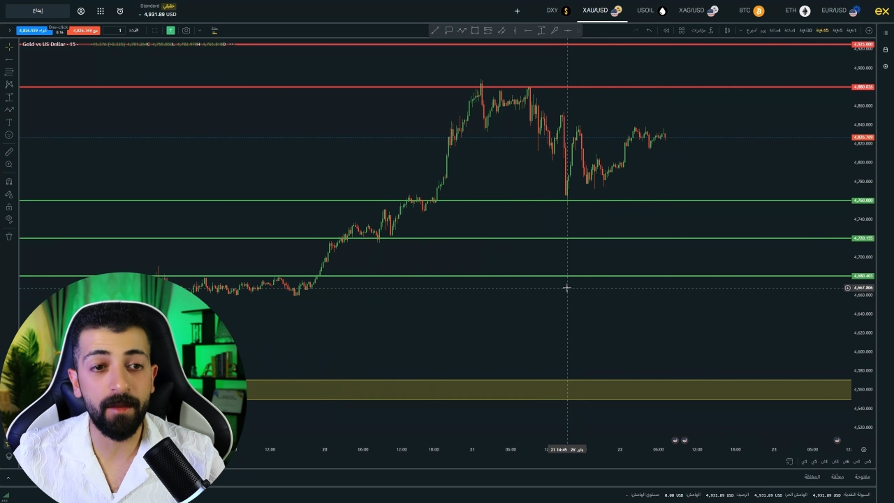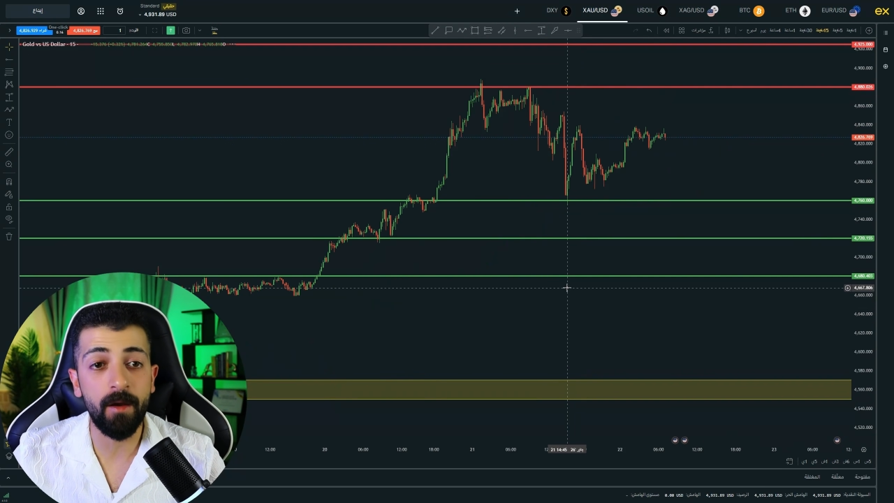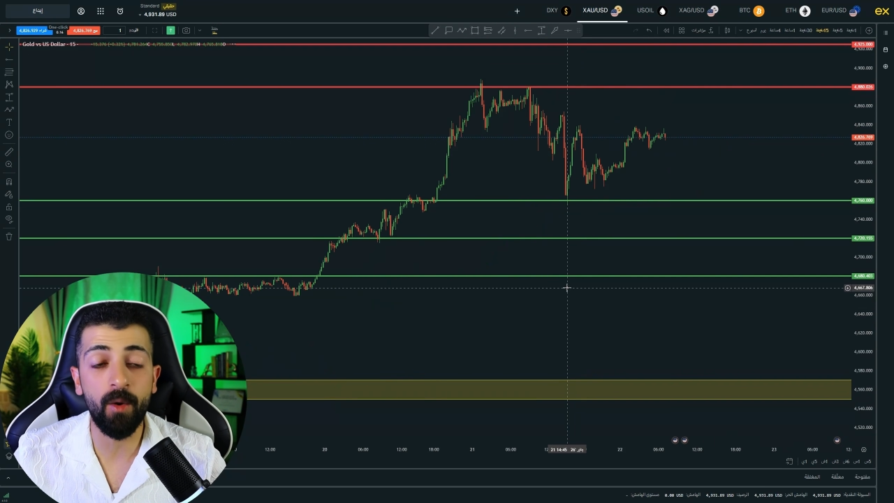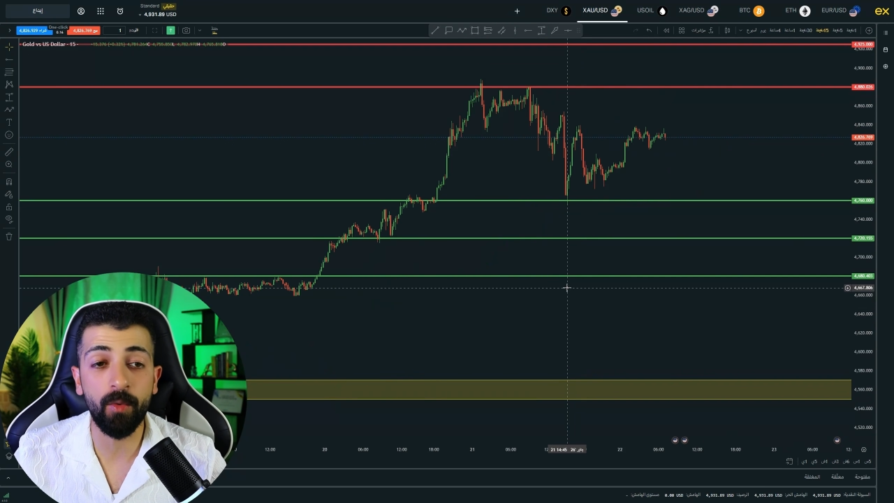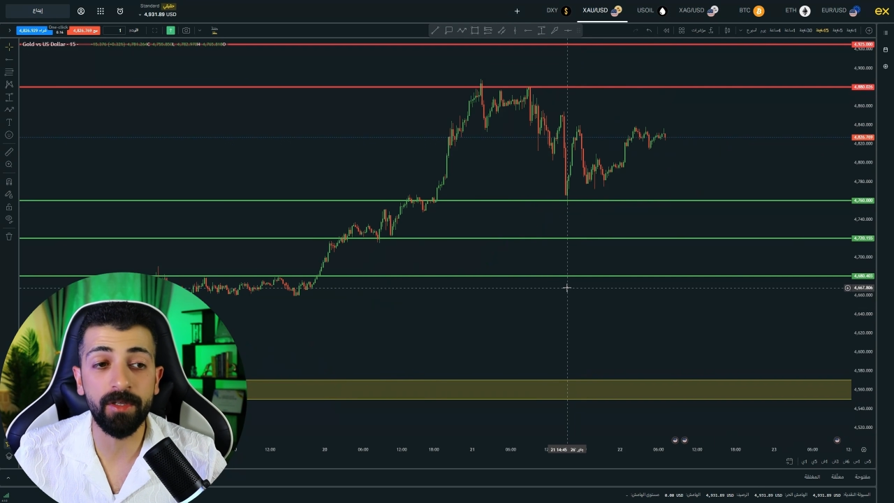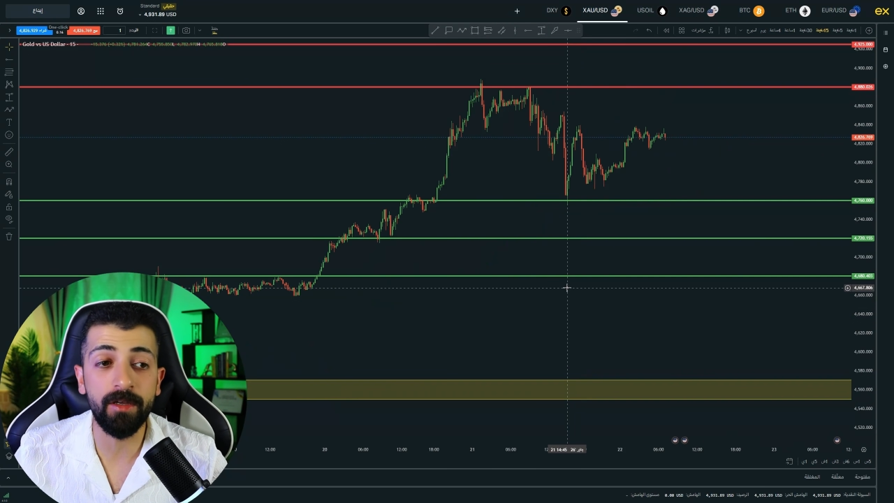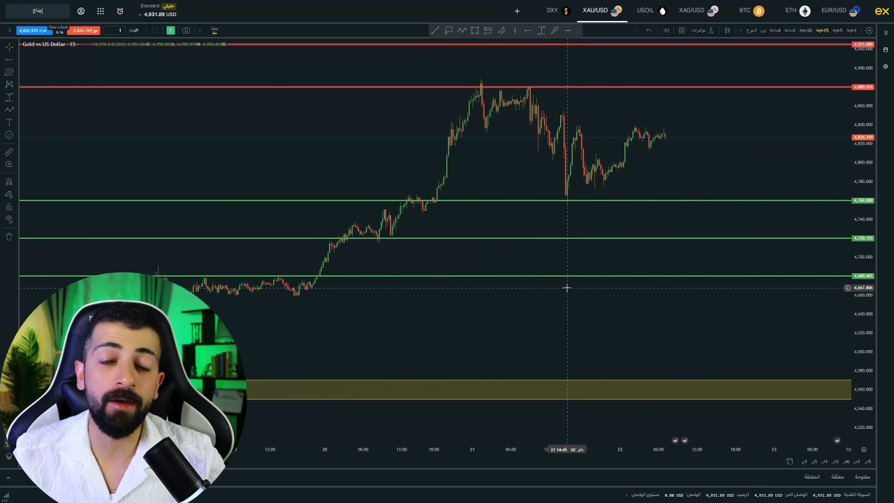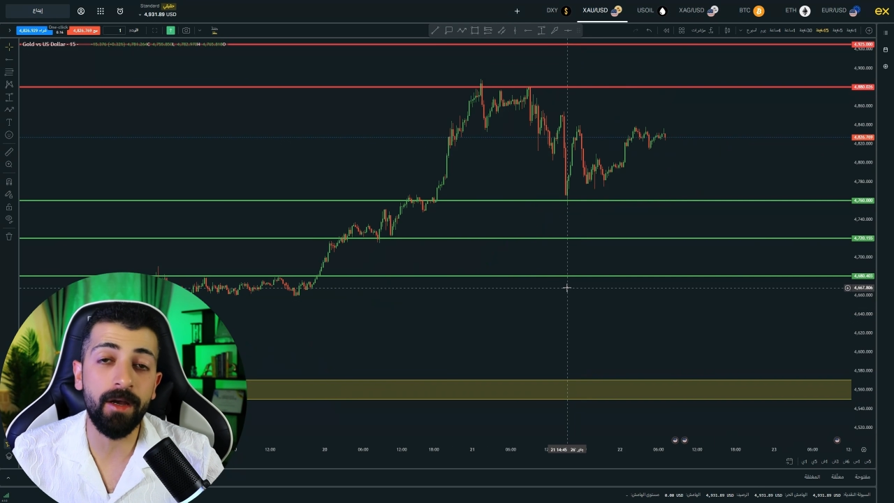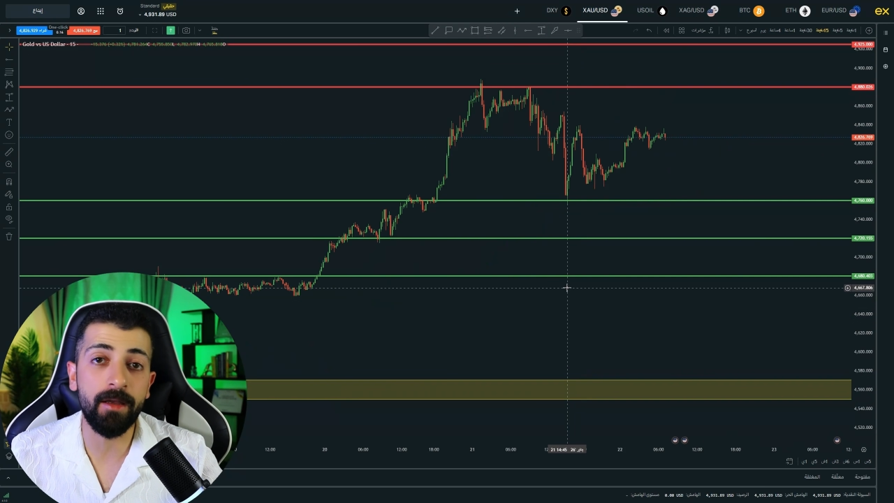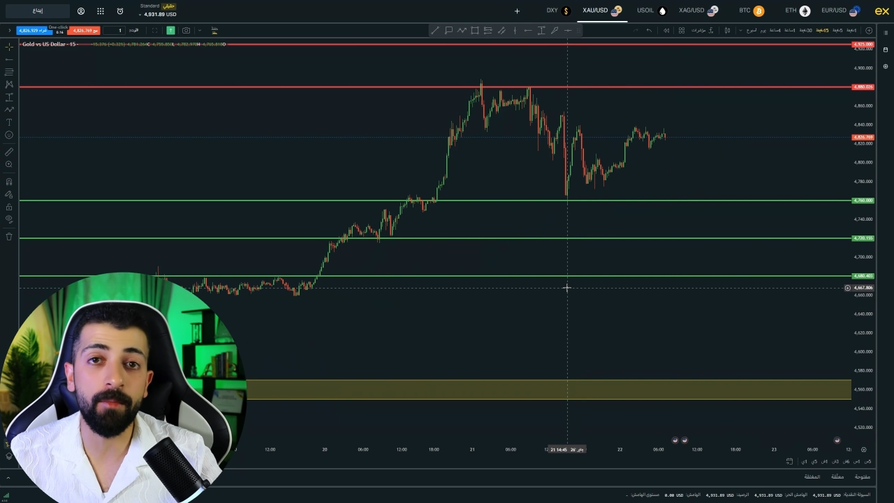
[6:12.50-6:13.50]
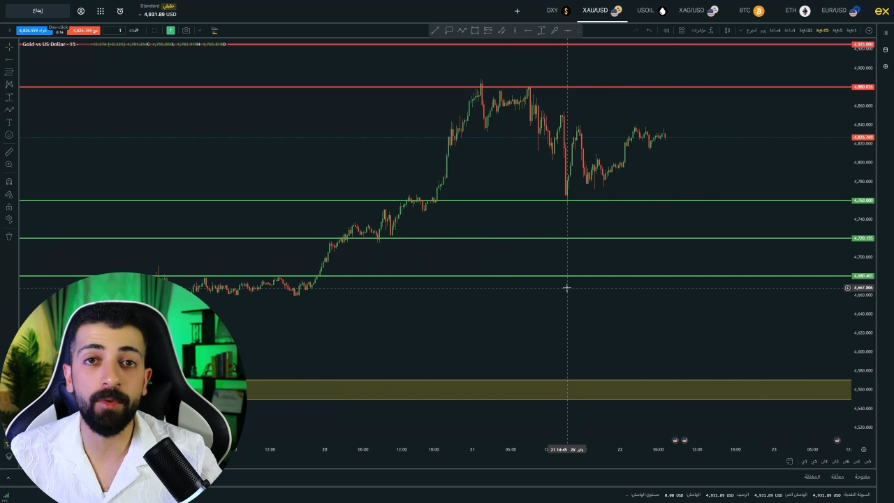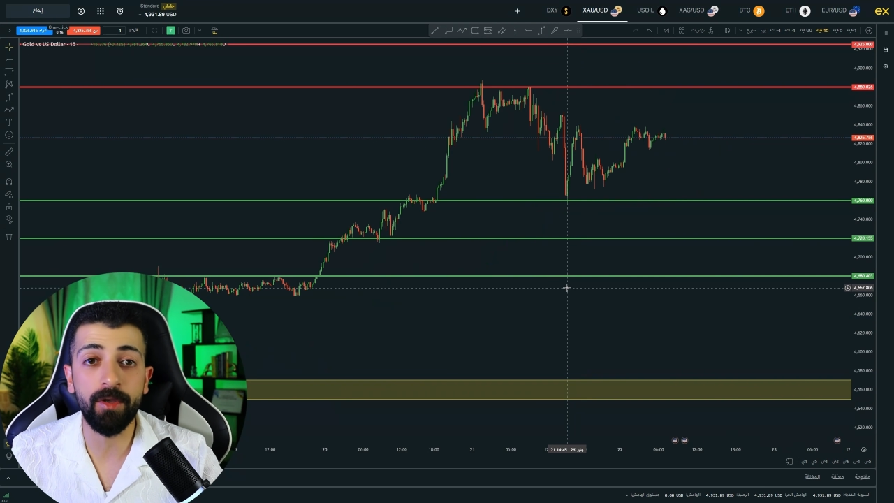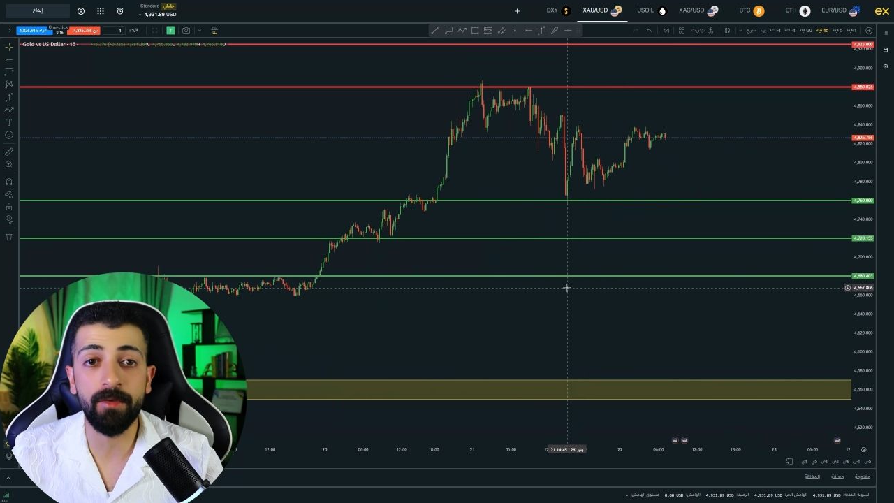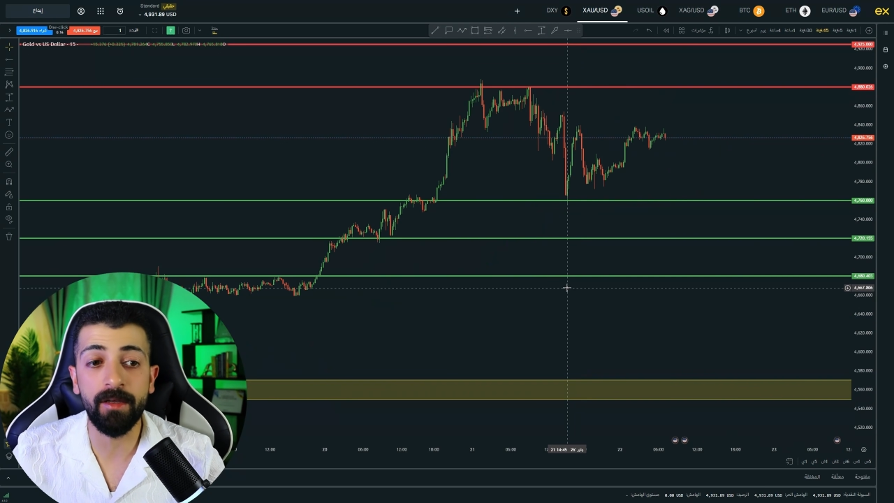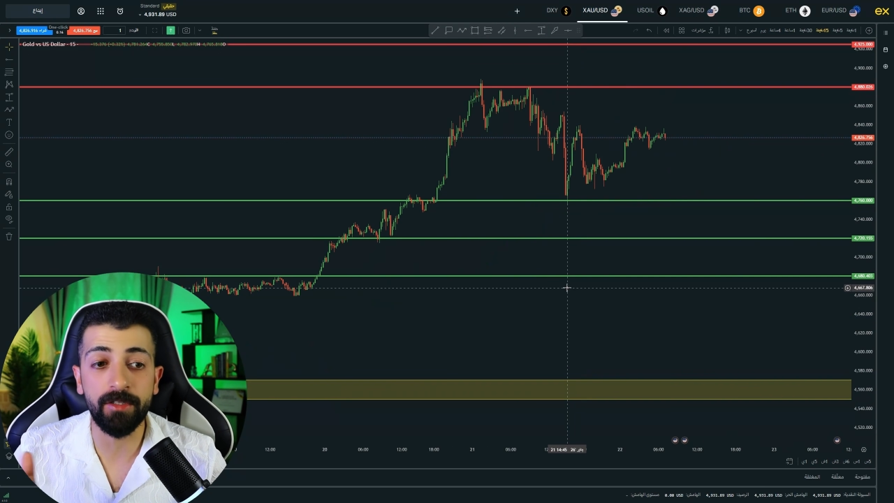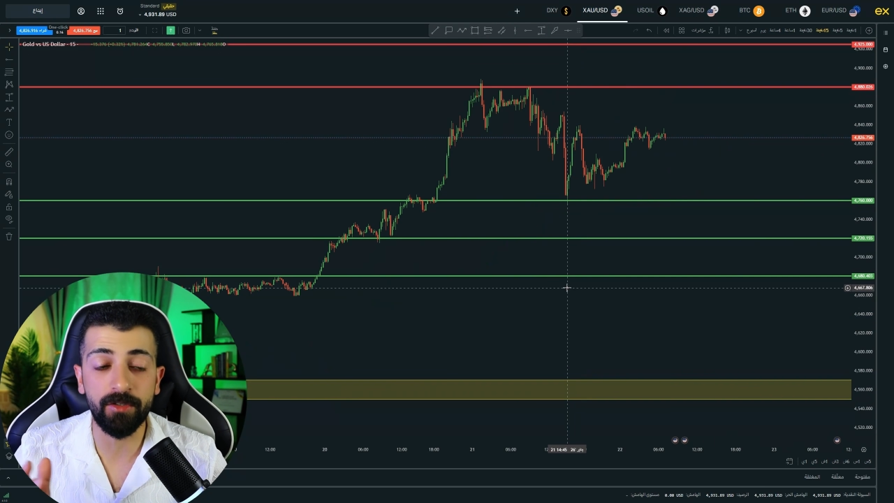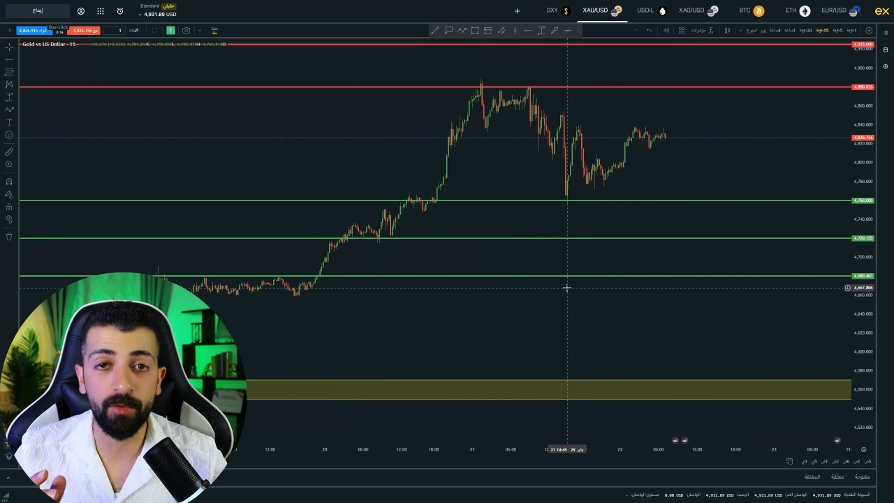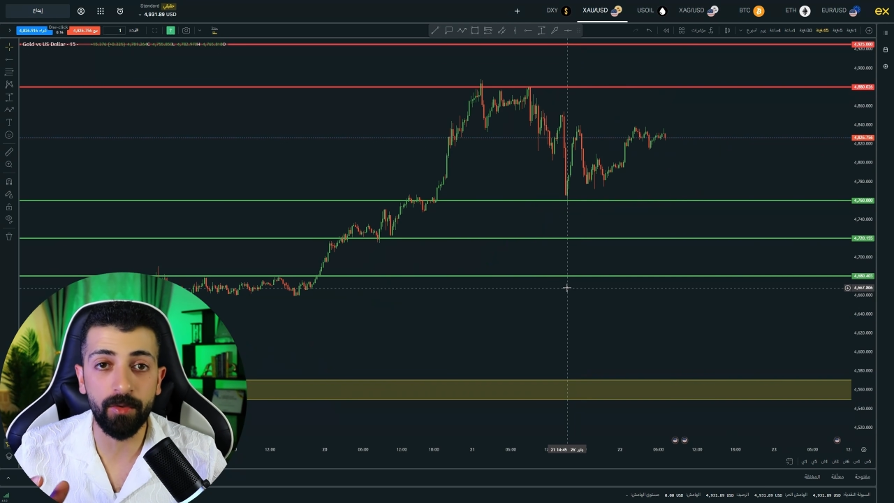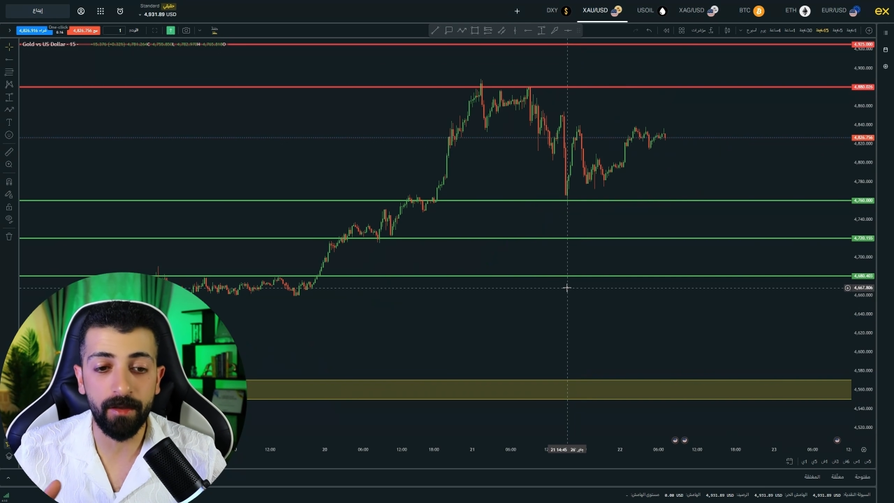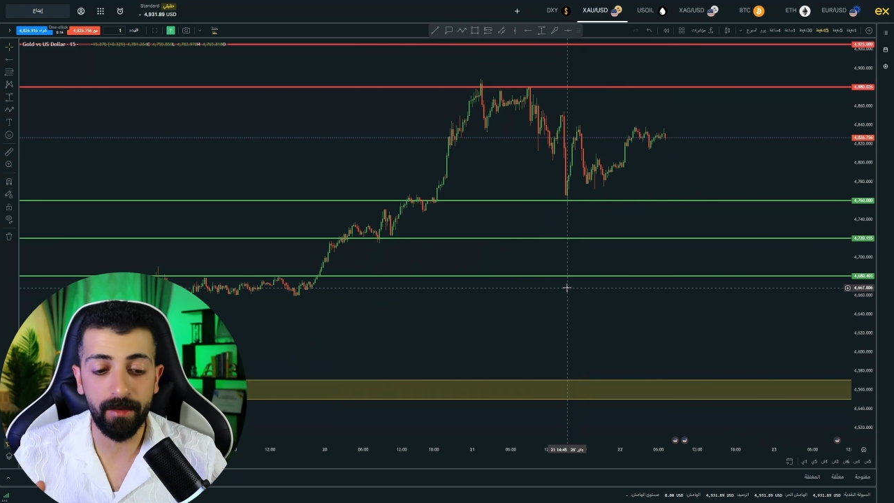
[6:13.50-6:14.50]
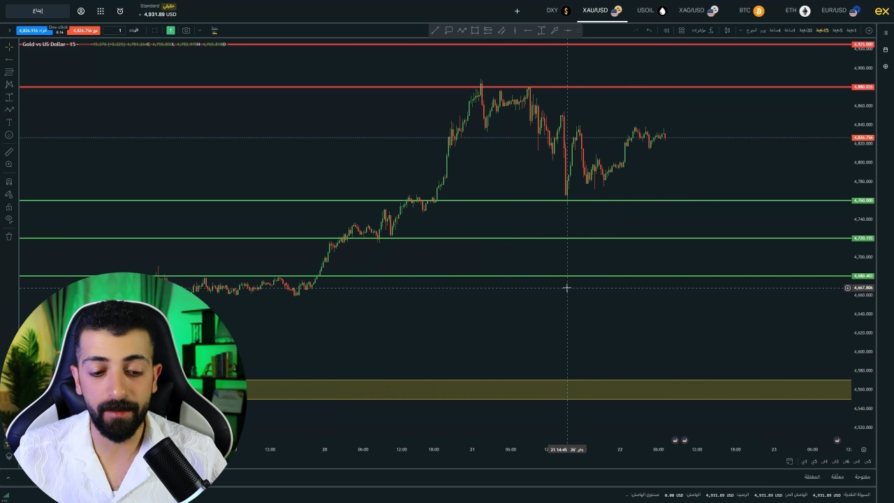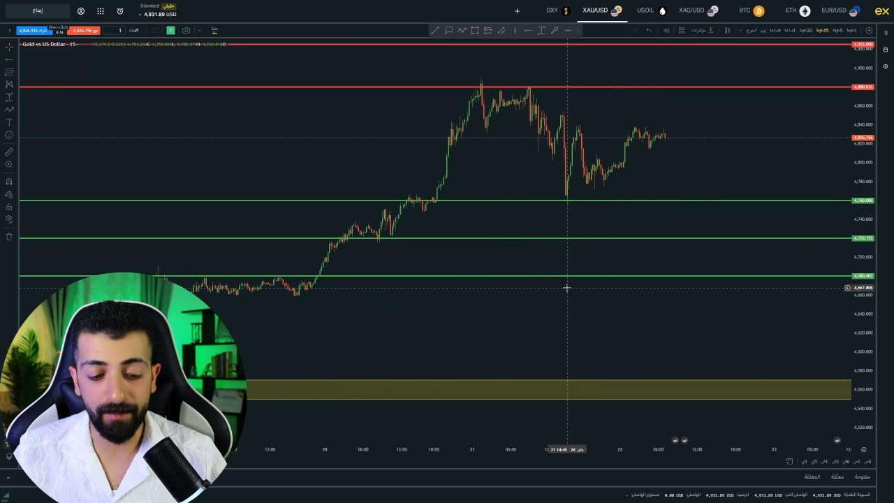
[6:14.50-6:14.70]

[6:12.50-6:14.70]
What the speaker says: Always look at the previous zone,